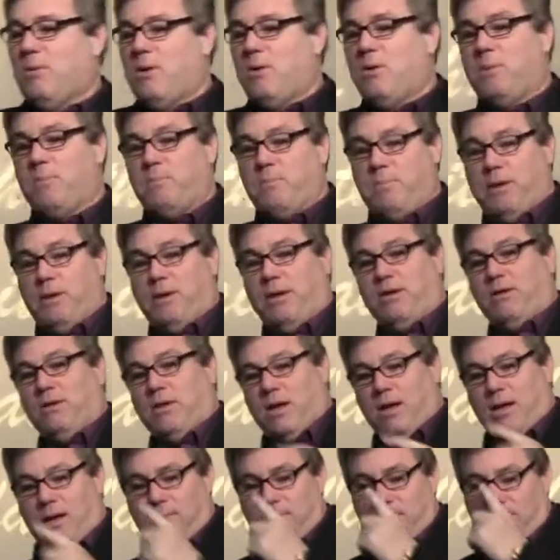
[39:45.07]
We were
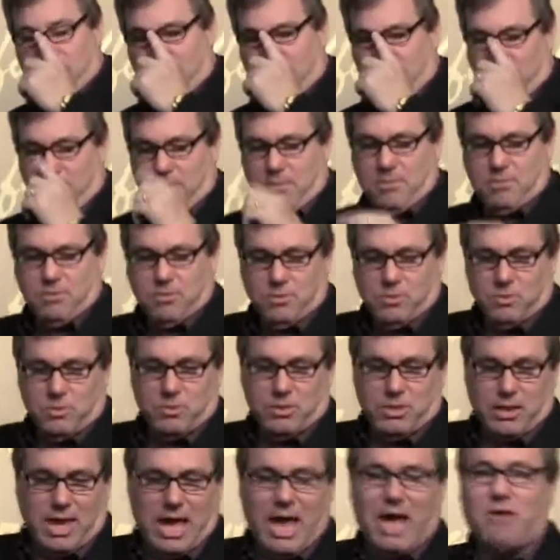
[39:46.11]
building um,
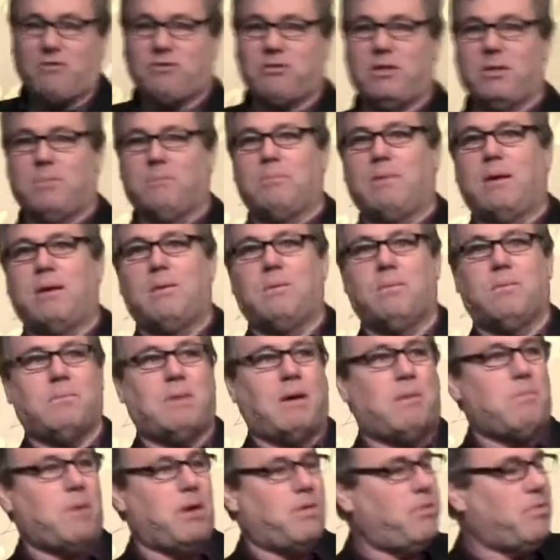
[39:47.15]
um, the house that my,
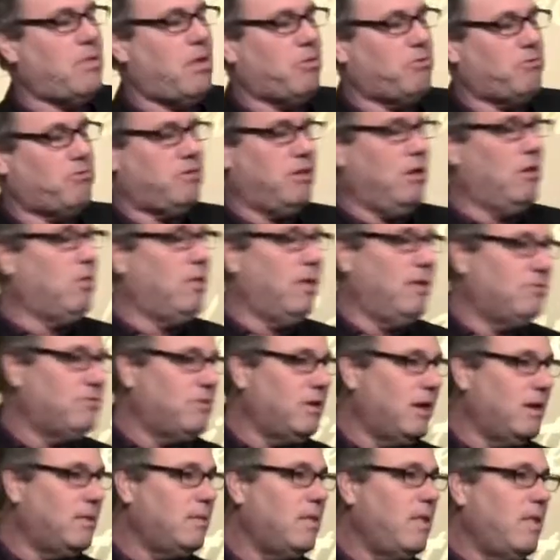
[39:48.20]
my, mother-in-law still
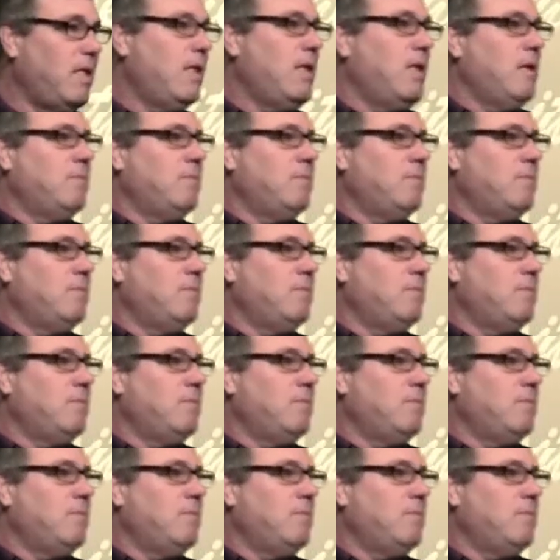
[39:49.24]
lives in,